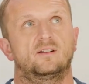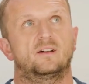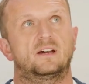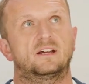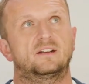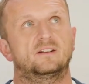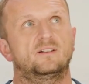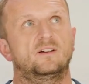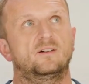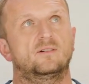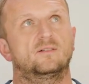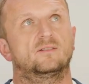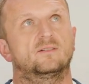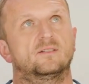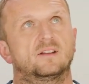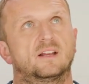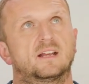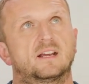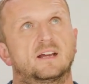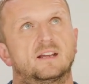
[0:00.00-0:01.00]
I don't know,
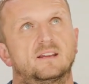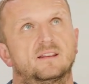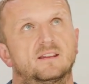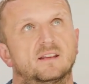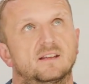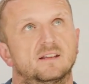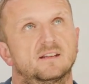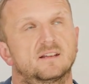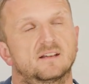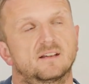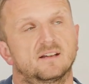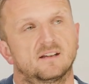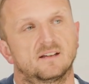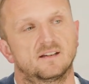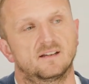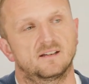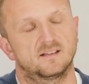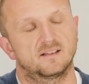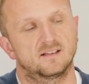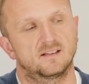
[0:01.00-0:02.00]
like, I think
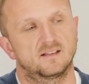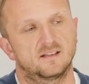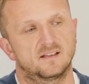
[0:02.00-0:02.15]
uh,